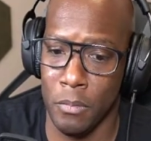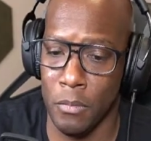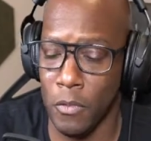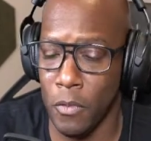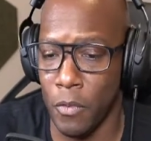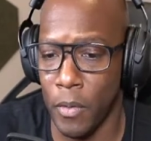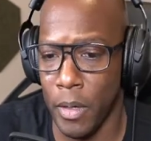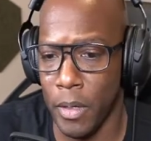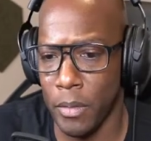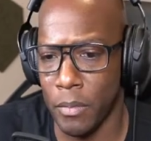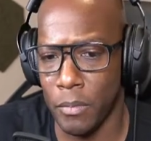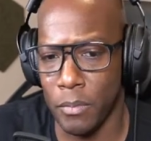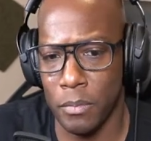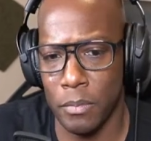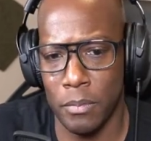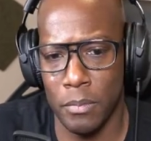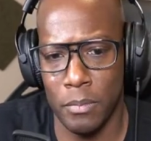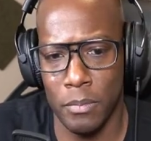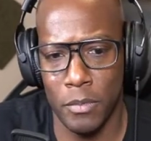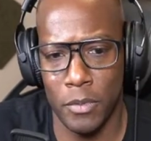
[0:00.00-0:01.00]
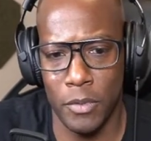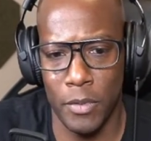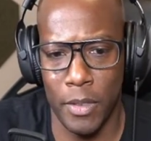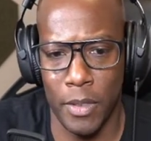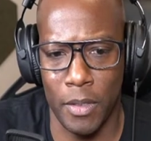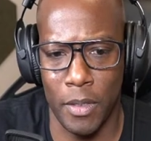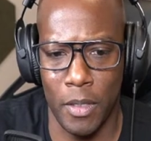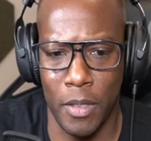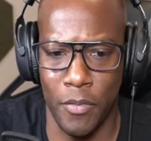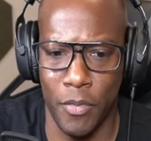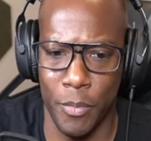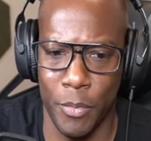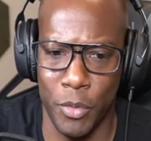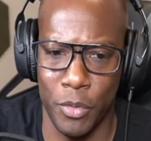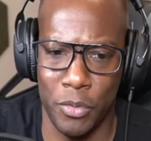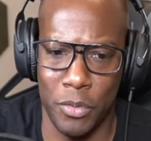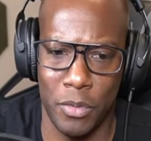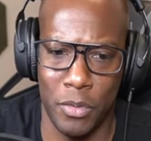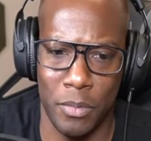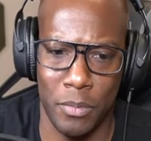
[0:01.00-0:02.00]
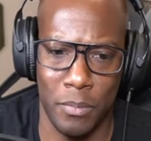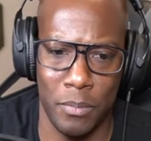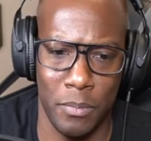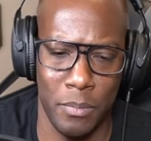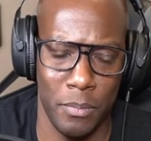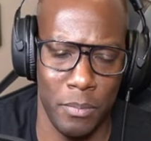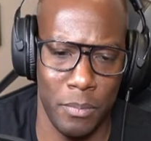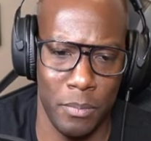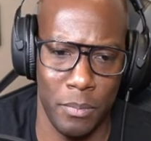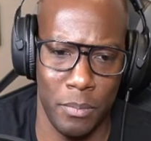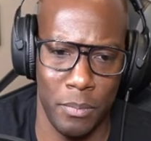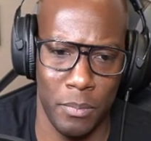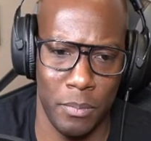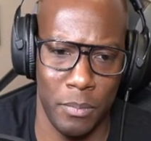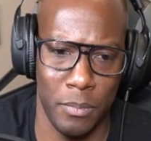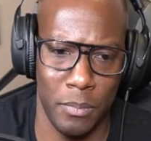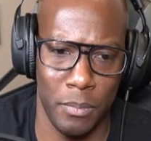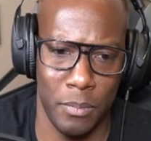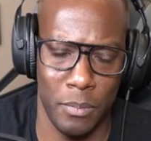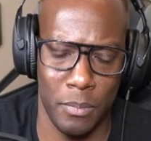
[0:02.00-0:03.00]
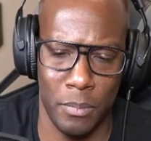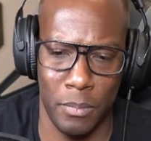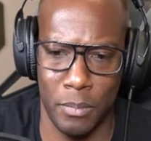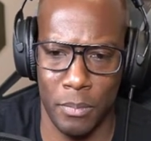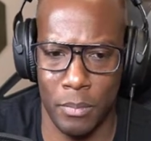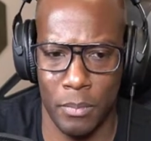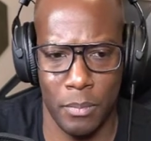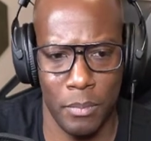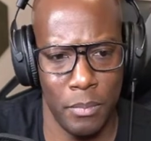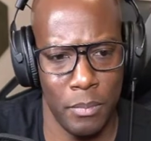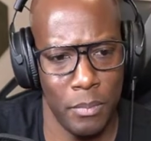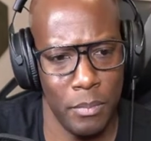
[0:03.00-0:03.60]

All right. So I got the hover boots. What the actual fuck?